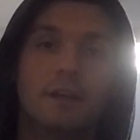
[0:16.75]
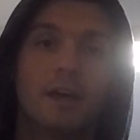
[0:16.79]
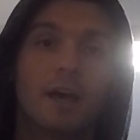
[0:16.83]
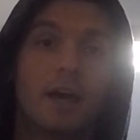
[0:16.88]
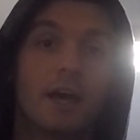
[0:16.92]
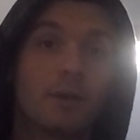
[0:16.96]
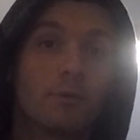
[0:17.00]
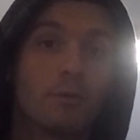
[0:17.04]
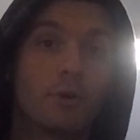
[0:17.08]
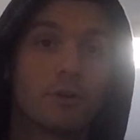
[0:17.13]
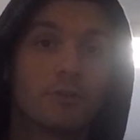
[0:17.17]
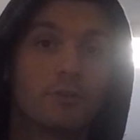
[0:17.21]

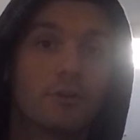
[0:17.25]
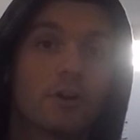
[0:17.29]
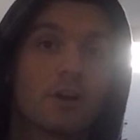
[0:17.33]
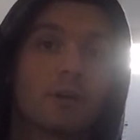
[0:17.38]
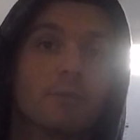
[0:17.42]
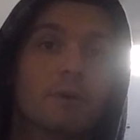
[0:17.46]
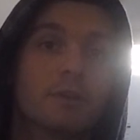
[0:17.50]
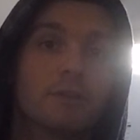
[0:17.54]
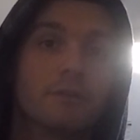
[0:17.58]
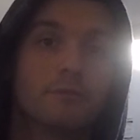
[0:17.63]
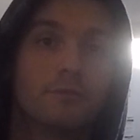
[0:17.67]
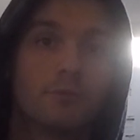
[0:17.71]
and I want to talk
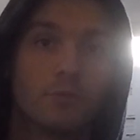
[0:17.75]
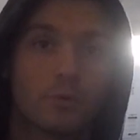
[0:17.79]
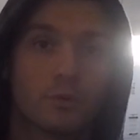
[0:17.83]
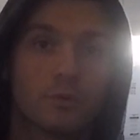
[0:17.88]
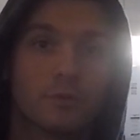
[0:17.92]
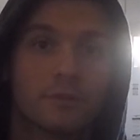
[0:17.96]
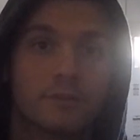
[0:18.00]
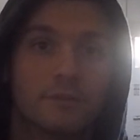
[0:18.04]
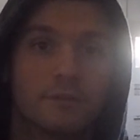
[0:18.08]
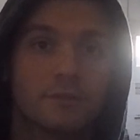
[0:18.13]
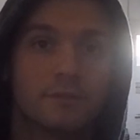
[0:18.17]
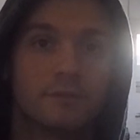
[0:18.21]
about the
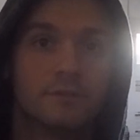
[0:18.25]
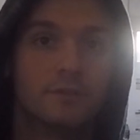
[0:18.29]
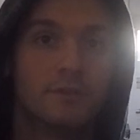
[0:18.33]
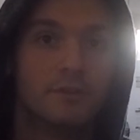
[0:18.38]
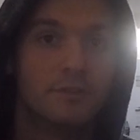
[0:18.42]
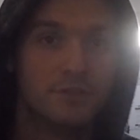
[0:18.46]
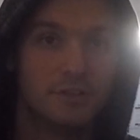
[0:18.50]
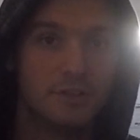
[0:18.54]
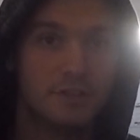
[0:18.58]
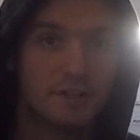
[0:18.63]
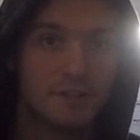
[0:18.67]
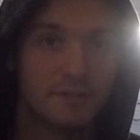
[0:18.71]
Ford
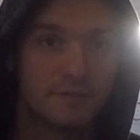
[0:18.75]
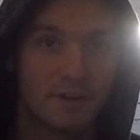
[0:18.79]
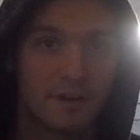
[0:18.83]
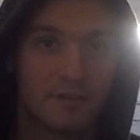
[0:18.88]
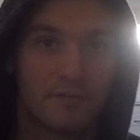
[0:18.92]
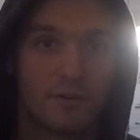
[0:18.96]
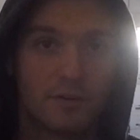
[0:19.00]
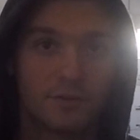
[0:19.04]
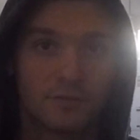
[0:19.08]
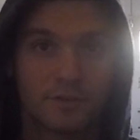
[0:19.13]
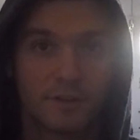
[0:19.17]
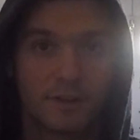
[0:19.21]

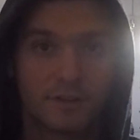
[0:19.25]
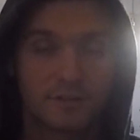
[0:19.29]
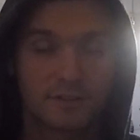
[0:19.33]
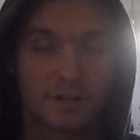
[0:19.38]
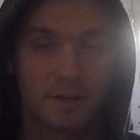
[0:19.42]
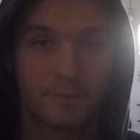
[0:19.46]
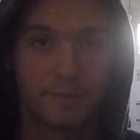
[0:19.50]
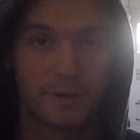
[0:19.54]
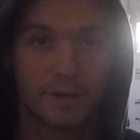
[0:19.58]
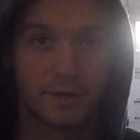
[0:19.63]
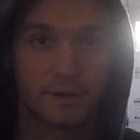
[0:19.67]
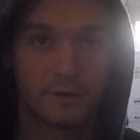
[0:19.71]
GT500 that's
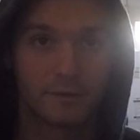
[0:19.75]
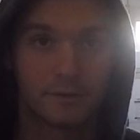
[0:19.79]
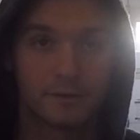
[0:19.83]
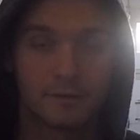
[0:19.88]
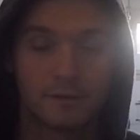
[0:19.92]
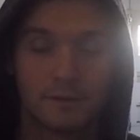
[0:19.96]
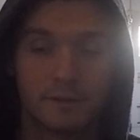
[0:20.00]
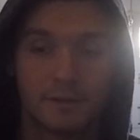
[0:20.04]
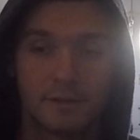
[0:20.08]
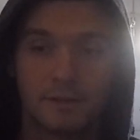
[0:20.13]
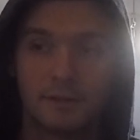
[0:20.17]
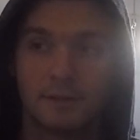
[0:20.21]
coming out.
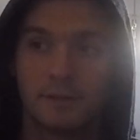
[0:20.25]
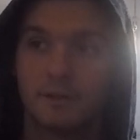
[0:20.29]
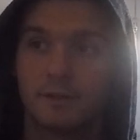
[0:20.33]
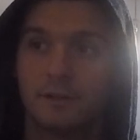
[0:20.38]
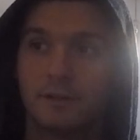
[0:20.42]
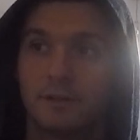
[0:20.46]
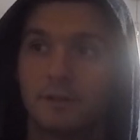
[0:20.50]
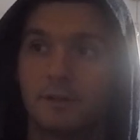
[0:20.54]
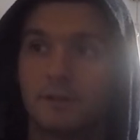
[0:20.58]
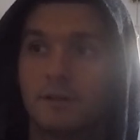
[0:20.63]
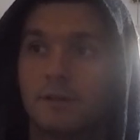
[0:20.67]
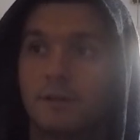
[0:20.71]

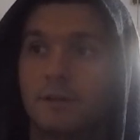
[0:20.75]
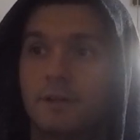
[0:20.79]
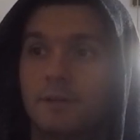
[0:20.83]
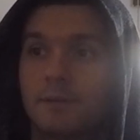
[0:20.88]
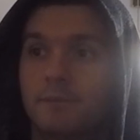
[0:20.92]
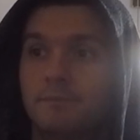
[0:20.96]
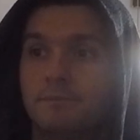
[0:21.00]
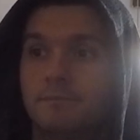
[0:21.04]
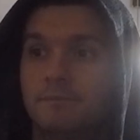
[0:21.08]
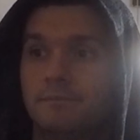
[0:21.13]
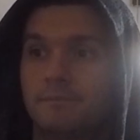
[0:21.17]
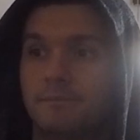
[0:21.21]
I